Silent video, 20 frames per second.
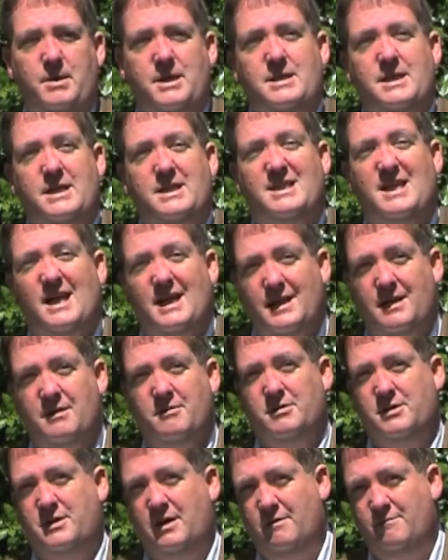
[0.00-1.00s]
Basically selling
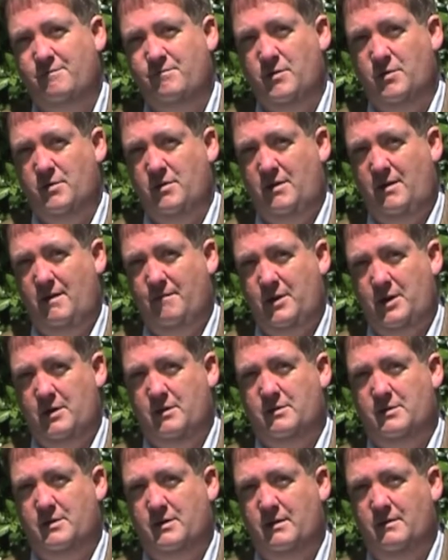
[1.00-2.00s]
yourself more than you ever
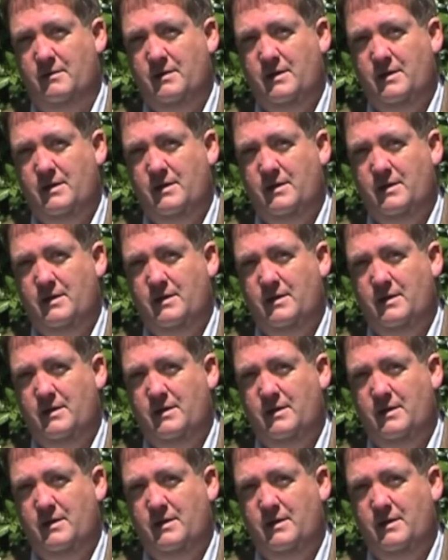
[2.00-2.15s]
used to.